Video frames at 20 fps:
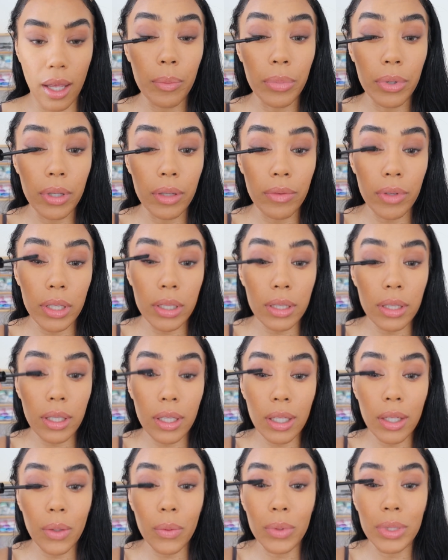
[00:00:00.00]
I
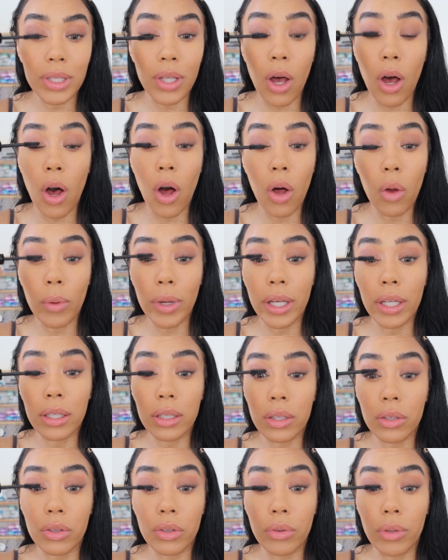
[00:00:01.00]
previously was
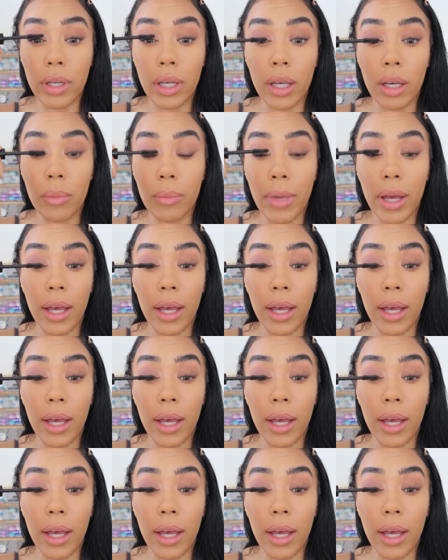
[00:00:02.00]
always doing